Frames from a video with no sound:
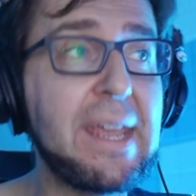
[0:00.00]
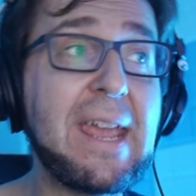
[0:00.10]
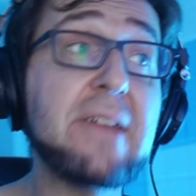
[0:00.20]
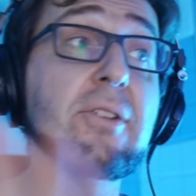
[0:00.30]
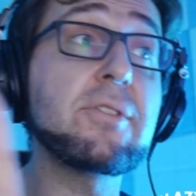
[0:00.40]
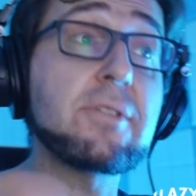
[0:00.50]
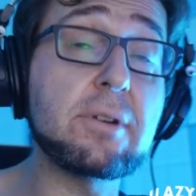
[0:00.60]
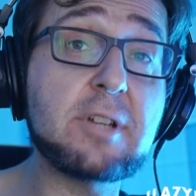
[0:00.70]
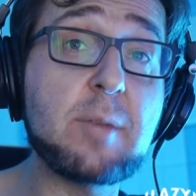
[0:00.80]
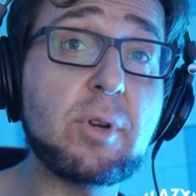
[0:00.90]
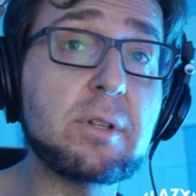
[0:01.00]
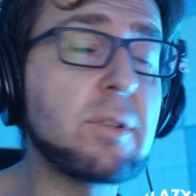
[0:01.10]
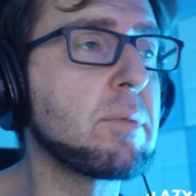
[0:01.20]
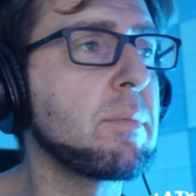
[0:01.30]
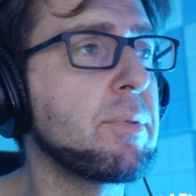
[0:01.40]
And the third time we're going
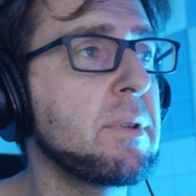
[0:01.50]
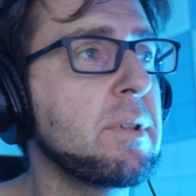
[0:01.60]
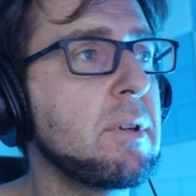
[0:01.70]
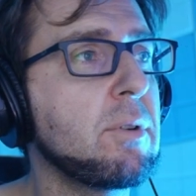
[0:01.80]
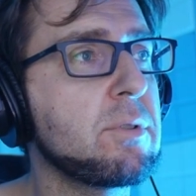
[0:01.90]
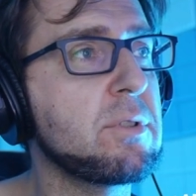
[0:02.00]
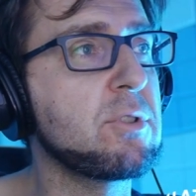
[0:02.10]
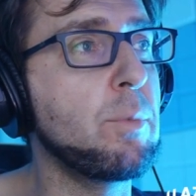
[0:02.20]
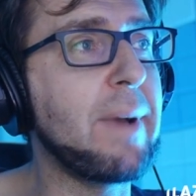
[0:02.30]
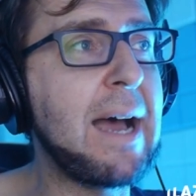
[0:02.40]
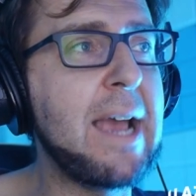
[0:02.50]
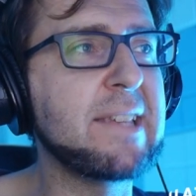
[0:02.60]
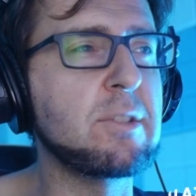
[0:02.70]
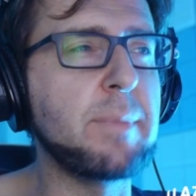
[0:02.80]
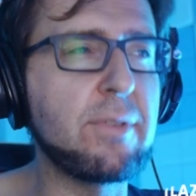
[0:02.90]
to print, go through this loop, i is
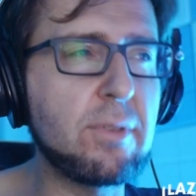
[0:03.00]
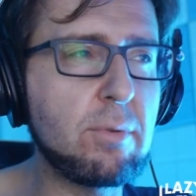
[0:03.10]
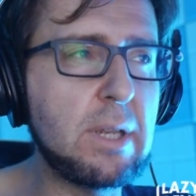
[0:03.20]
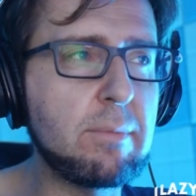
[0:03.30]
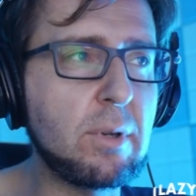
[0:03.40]
going to be 3.